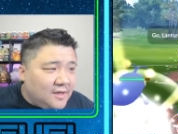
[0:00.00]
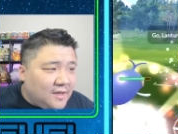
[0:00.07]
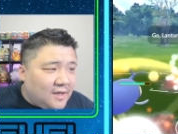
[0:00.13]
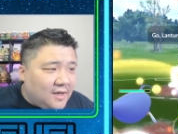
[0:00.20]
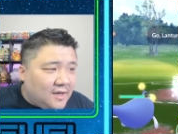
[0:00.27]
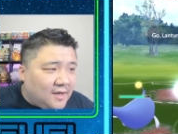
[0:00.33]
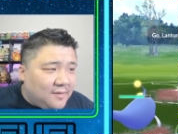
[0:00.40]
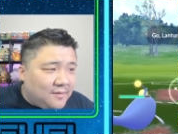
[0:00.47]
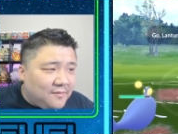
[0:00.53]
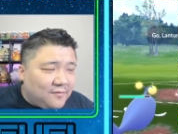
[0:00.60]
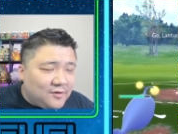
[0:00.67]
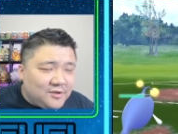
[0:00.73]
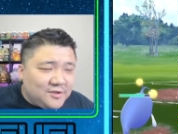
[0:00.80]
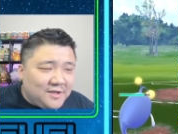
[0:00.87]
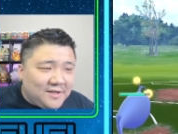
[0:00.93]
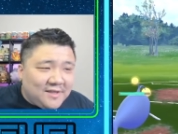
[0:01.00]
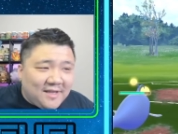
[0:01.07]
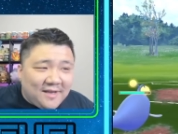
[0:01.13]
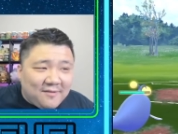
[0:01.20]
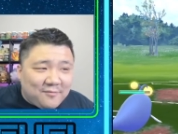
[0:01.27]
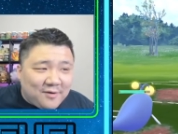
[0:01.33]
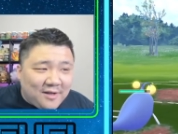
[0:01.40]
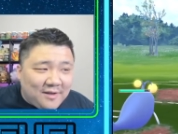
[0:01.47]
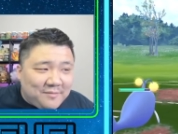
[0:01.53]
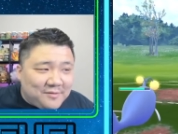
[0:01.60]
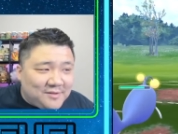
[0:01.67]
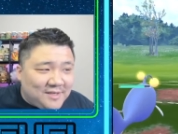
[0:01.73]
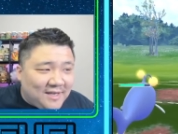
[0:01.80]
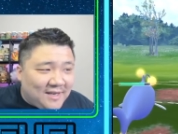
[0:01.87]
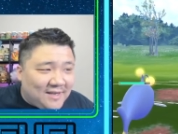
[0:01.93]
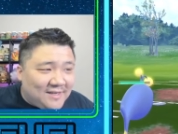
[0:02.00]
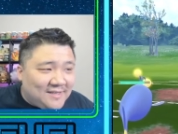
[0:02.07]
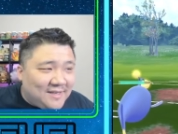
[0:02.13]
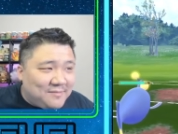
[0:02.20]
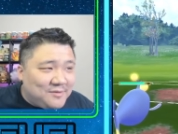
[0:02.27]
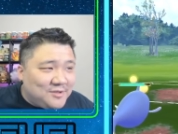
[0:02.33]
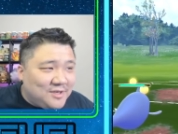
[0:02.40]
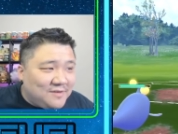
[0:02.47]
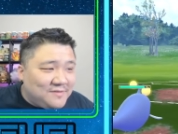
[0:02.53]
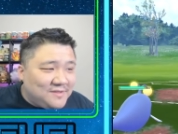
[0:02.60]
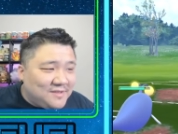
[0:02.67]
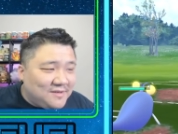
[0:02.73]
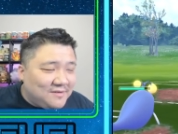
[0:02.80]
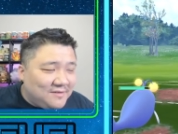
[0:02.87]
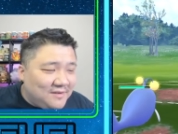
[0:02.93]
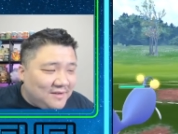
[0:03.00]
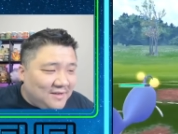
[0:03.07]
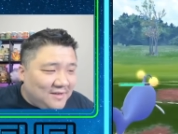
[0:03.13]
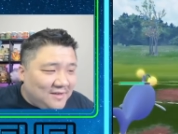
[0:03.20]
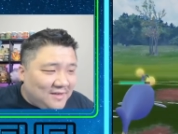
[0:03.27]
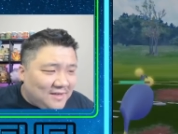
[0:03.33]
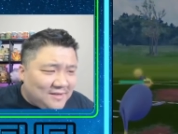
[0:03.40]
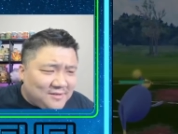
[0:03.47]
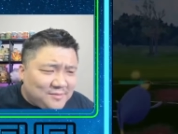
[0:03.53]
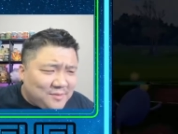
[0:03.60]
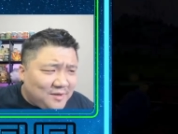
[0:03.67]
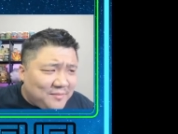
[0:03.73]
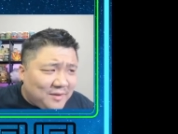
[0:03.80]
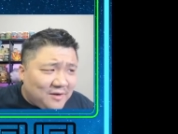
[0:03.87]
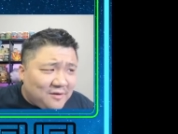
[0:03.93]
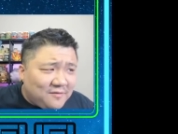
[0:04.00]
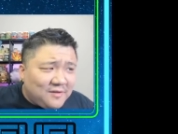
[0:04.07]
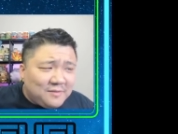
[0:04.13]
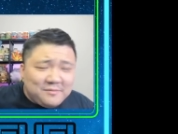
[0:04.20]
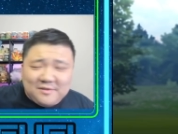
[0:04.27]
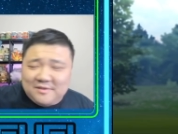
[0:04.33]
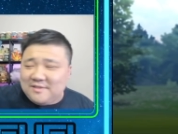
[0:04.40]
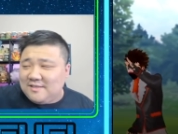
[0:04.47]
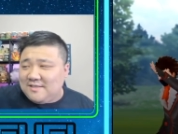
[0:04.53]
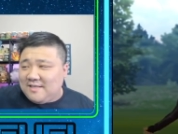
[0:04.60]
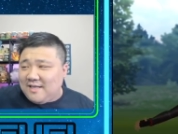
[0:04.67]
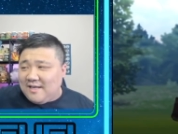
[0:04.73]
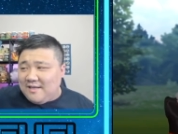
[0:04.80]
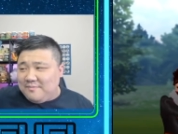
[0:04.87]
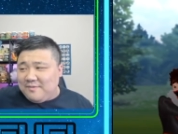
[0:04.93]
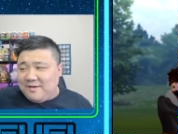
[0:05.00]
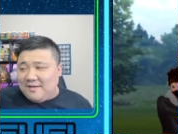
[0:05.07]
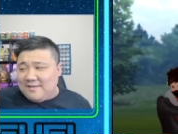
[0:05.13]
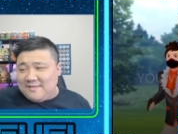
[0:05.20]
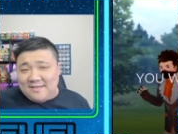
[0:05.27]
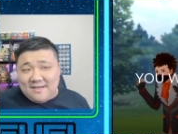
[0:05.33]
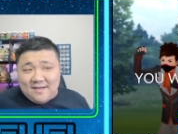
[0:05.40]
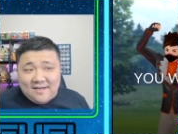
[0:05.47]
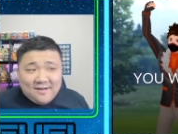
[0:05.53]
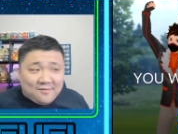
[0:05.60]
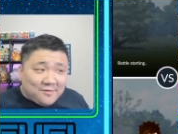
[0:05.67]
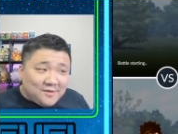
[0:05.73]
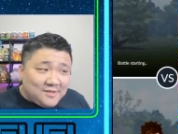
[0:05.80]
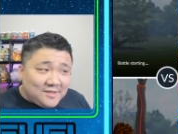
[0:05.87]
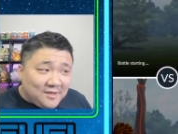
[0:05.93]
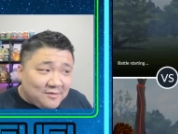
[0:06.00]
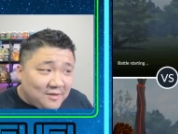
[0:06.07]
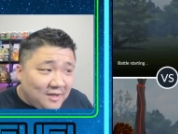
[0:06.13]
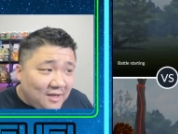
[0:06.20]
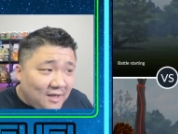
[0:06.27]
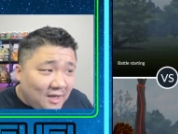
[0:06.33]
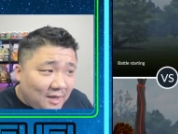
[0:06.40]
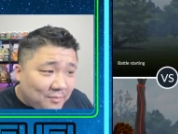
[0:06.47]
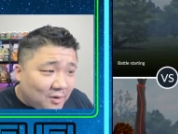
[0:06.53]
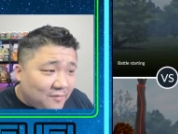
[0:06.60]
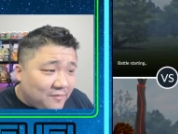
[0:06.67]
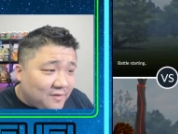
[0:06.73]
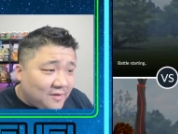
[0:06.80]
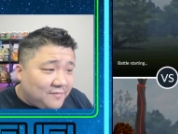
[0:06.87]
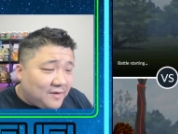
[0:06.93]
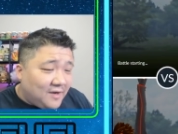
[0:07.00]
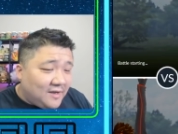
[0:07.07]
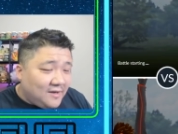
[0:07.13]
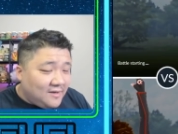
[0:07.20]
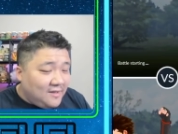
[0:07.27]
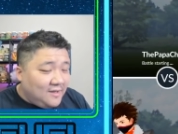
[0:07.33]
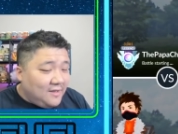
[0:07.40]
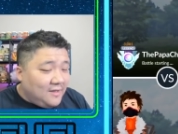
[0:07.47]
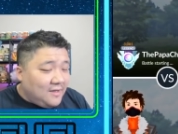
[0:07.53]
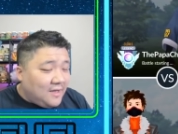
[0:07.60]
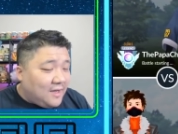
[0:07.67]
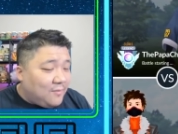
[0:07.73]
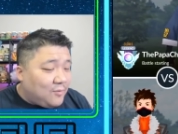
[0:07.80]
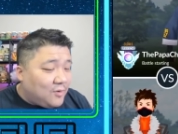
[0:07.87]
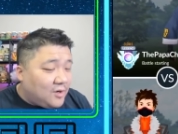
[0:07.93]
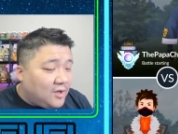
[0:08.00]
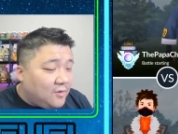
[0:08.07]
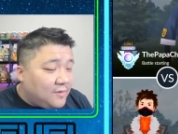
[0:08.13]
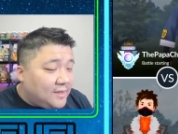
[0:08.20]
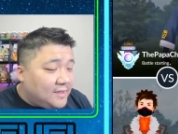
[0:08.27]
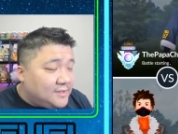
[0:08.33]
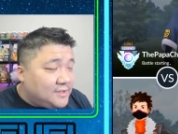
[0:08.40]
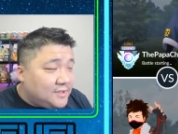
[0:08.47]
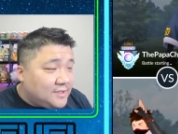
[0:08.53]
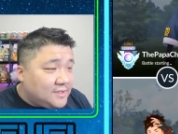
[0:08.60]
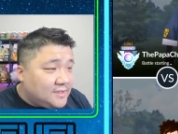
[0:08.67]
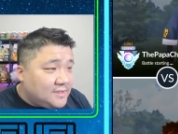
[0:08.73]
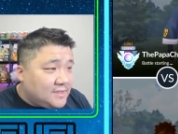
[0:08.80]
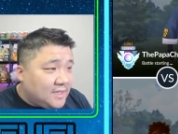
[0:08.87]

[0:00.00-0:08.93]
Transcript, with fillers: Uh, unfortunately, they were not able to get any damage off, so it was probably better for them just to stay, but uh, worked out perfectly fine. And we're going to go into this